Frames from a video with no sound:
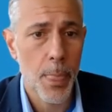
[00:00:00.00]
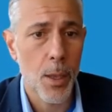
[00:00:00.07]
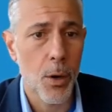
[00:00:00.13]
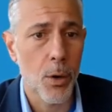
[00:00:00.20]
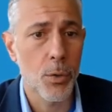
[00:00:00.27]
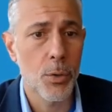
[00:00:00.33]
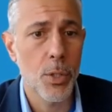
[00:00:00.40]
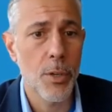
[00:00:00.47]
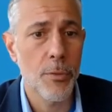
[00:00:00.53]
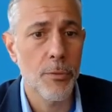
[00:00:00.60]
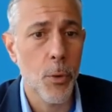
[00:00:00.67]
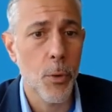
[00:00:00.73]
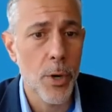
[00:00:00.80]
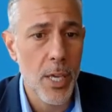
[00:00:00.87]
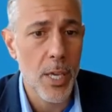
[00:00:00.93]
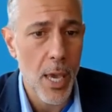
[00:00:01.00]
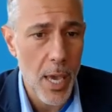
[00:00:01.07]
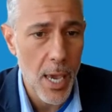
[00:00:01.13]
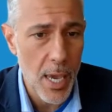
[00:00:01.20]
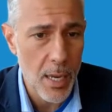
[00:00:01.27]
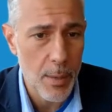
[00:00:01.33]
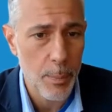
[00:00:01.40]
Only
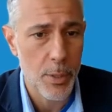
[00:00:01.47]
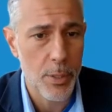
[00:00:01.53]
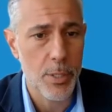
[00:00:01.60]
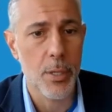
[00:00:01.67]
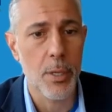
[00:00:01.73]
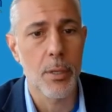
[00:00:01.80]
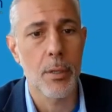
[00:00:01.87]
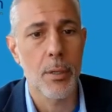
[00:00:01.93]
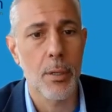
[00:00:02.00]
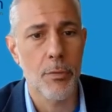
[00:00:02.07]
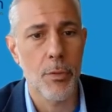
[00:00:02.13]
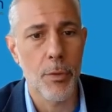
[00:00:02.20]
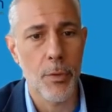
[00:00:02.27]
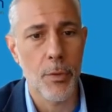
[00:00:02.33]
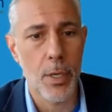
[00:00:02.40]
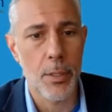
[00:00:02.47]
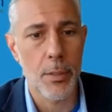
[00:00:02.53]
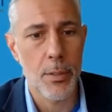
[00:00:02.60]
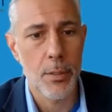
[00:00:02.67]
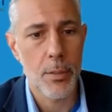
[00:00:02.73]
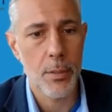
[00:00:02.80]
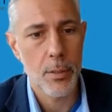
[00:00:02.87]
48% of the
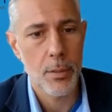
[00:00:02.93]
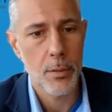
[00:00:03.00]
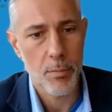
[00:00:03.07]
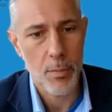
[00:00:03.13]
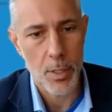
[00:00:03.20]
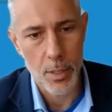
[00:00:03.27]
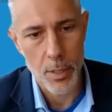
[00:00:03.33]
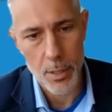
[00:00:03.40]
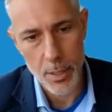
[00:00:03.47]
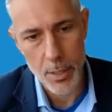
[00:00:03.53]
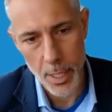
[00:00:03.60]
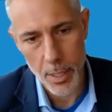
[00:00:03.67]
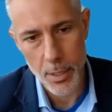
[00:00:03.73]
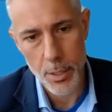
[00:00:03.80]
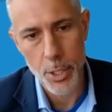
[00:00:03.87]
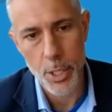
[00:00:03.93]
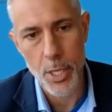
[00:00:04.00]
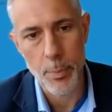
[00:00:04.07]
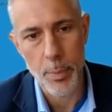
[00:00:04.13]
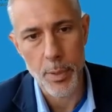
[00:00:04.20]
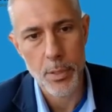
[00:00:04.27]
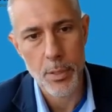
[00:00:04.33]
funds in the second
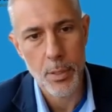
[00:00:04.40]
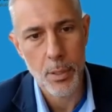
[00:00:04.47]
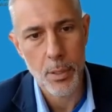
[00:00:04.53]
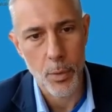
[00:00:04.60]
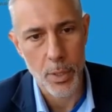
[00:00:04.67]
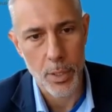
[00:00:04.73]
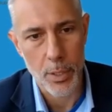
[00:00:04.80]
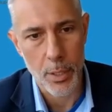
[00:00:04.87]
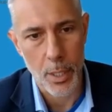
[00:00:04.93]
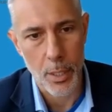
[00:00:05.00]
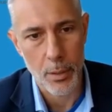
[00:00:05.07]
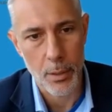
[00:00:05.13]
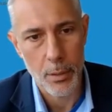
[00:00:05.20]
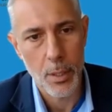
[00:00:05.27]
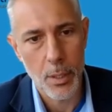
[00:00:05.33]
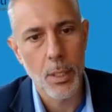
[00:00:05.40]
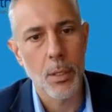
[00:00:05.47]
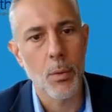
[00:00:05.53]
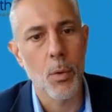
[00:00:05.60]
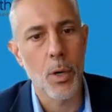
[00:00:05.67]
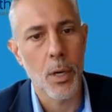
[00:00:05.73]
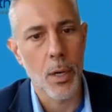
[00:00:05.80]
cheapest quintile
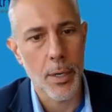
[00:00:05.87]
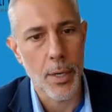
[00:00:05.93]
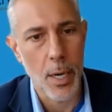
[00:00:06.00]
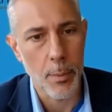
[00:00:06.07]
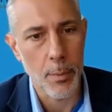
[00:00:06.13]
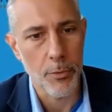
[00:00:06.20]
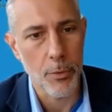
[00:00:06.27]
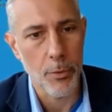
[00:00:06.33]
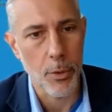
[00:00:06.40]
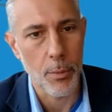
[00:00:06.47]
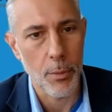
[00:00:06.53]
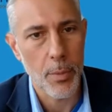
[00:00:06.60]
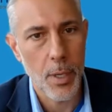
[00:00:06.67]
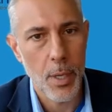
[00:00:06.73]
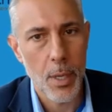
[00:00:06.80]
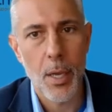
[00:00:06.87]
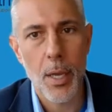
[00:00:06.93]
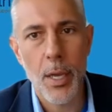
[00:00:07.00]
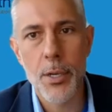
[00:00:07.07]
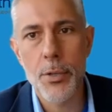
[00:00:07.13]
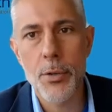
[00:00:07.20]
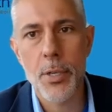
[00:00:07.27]
went on to outperform.
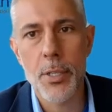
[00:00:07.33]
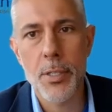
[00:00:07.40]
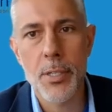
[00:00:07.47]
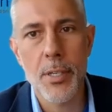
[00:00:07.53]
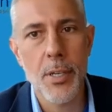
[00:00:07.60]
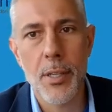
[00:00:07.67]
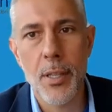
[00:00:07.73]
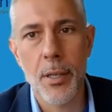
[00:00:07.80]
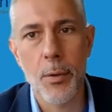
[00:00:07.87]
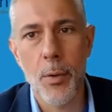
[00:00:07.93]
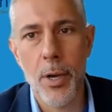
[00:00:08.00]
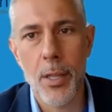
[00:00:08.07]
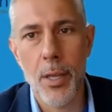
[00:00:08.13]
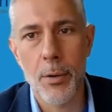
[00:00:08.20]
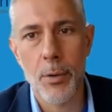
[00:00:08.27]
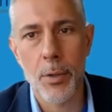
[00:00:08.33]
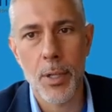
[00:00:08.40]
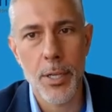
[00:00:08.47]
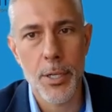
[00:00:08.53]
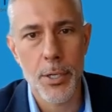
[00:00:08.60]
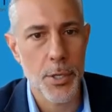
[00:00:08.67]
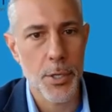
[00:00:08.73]
And you can see the way that
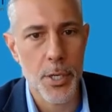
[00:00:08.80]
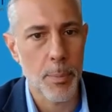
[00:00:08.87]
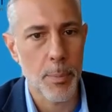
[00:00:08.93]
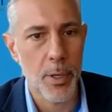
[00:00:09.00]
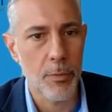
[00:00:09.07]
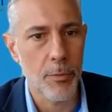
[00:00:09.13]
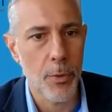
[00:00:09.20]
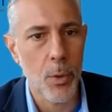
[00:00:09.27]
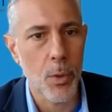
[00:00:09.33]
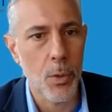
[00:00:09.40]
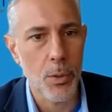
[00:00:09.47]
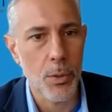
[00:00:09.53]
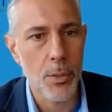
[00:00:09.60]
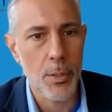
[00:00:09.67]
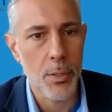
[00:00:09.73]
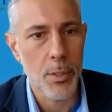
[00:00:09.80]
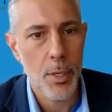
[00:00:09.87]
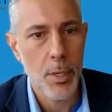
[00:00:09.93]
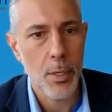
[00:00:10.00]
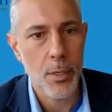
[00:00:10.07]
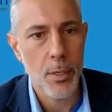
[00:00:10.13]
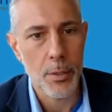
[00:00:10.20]
relationship unfolds.
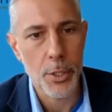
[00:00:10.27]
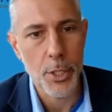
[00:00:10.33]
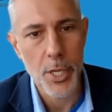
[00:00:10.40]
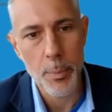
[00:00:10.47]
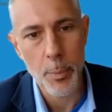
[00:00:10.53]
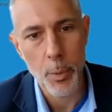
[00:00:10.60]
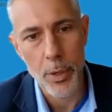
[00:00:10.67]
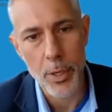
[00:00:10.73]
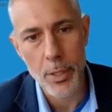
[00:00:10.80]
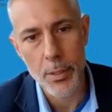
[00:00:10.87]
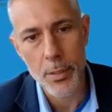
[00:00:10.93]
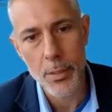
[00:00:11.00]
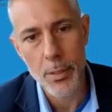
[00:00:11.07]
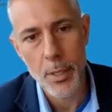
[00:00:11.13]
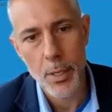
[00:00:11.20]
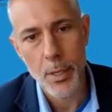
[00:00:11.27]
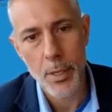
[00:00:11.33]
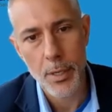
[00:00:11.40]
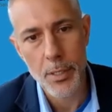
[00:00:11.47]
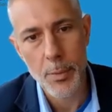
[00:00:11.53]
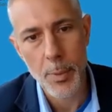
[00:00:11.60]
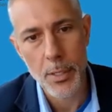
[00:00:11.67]
Cheap wins,
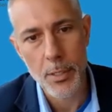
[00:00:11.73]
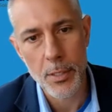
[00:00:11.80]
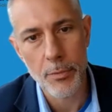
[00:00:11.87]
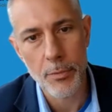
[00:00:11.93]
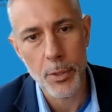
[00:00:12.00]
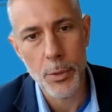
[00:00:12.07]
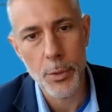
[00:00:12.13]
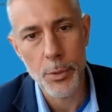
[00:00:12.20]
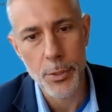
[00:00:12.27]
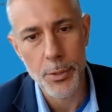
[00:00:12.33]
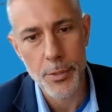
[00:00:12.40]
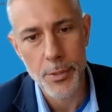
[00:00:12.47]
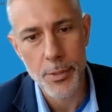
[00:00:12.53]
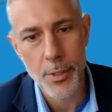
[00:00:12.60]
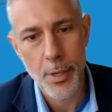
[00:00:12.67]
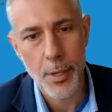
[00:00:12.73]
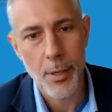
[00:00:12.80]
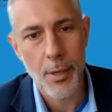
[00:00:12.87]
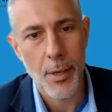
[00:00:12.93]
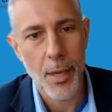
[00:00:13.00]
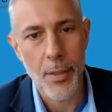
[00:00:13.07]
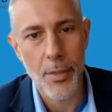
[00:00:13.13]
expensive loses.
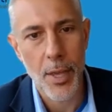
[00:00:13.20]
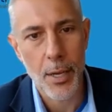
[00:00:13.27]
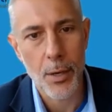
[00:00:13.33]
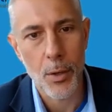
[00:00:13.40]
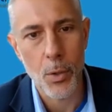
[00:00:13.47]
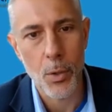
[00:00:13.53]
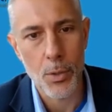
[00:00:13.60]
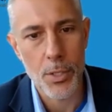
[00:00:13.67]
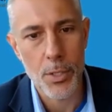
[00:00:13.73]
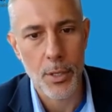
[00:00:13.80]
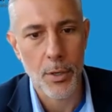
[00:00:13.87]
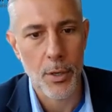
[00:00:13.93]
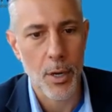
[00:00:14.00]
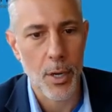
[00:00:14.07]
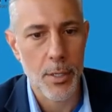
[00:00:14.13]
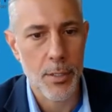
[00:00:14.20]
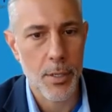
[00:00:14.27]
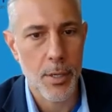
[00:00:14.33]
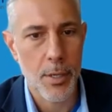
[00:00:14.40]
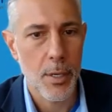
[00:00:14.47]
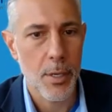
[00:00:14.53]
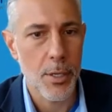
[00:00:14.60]
And that holds across
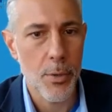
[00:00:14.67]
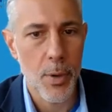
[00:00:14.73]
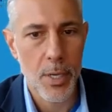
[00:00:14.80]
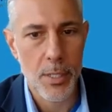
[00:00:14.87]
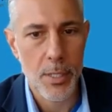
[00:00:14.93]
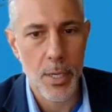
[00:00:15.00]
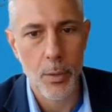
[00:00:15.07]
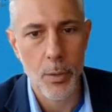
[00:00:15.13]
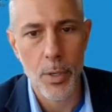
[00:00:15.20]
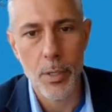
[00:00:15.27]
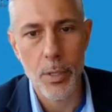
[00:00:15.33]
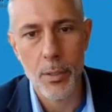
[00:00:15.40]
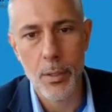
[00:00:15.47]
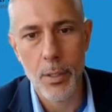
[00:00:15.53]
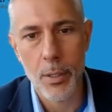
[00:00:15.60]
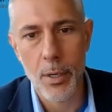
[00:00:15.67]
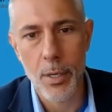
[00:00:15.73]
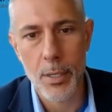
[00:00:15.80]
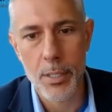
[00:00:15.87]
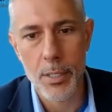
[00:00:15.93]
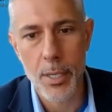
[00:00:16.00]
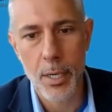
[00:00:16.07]
US equity,
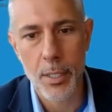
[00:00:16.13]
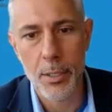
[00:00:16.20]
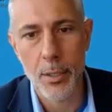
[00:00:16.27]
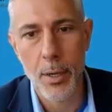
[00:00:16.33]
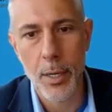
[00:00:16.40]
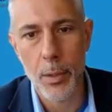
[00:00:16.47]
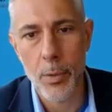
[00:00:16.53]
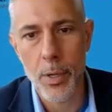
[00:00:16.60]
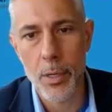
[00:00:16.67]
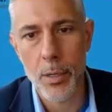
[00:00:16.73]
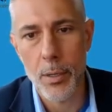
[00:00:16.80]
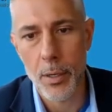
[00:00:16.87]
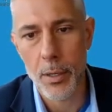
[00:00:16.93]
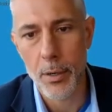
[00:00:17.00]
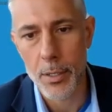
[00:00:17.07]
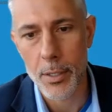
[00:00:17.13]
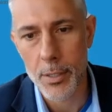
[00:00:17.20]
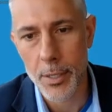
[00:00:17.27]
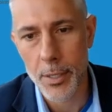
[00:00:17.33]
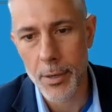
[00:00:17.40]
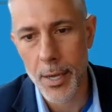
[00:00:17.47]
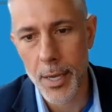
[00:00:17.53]
across sector equity, across
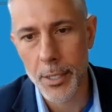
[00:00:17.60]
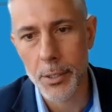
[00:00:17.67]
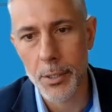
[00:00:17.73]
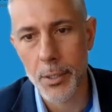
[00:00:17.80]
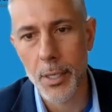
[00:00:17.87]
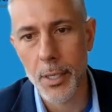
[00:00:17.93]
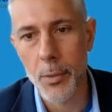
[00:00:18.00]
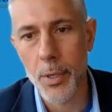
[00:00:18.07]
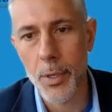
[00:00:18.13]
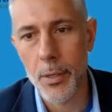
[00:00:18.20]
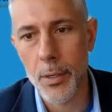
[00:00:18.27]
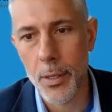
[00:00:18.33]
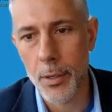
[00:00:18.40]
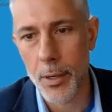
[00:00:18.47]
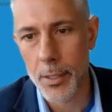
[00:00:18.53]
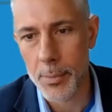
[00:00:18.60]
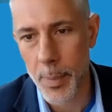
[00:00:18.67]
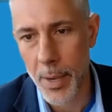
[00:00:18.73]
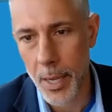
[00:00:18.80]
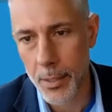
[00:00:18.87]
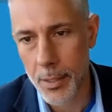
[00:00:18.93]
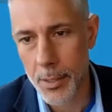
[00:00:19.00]
international equity, across
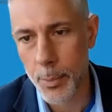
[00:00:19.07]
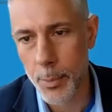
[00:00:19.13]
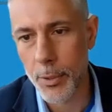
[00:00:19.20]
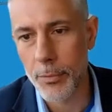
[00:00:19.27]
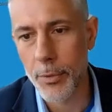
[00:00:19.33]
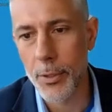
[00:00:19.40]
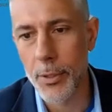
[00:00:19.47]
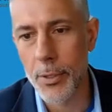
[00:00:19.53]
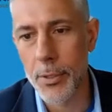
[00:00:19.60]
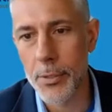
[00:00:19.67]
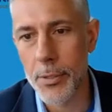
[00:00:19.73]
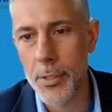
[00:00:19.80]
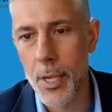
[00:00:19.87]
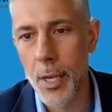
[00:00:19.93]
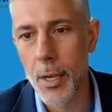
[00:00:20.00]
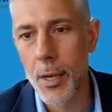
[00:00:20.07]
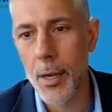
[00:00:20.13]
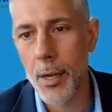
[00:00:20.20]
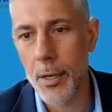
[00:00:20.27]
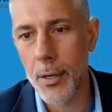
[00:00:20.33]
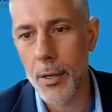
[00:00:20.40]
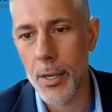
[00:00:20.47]
balanced portfolios,
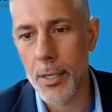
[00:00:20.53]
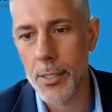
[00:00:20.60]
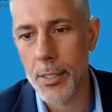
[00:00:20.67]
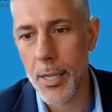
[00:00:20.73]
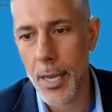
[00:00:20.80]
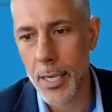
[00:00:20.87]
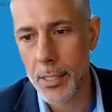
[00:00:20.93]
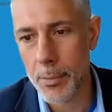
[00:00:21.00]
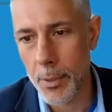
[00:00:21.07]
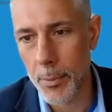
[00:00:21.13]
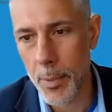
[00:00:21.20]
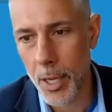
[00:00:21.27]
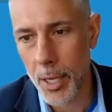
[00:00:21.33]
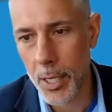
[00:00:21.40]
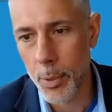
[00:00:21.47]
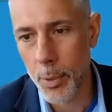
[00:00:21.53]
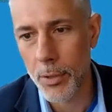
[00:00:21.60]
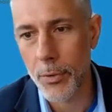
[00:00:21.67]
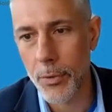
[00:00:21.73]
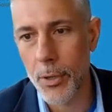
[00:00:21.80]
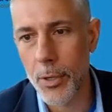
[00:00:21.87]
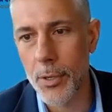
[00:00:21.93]
across taxable bond
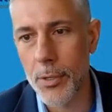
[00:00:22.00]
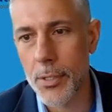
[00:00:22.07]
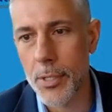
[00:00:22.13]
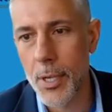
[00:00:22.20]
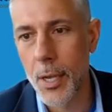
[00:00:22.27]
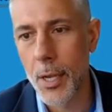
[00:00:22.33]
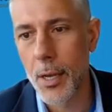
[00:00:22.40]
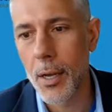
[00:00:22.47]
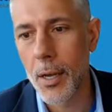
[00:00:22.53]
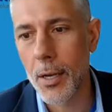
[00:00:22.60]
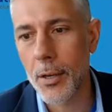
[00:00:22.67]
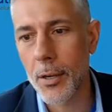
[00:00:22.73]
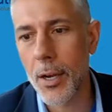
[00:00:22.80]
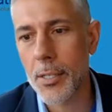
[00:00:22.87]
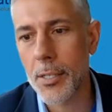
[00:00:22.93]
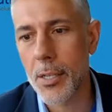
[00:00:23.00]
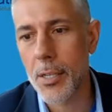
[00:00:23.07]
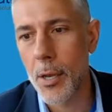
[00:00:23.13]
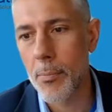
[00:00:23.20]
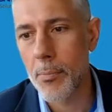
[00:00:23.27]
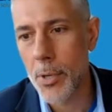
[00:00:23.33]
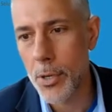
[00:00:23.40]
portfolios, across
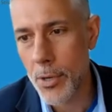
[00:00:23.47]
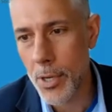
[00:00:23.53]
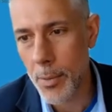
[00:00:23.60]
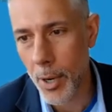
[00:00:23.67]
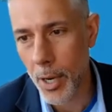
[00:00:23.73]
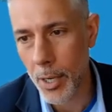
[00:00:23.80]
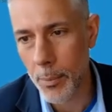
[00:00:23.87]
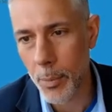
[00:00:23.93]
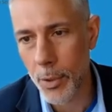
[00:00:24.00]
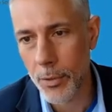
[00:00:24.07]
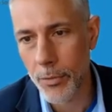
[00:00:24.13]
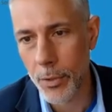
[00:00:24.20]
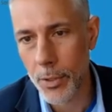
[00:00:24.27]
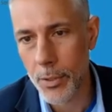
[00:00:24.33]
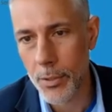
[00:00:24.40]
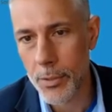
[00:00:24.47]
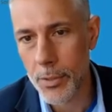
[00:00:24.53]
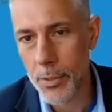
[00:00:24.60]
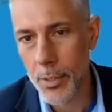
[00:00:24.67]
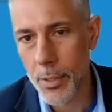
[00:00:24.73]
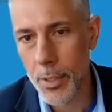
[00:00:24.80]
muni bond portfolios.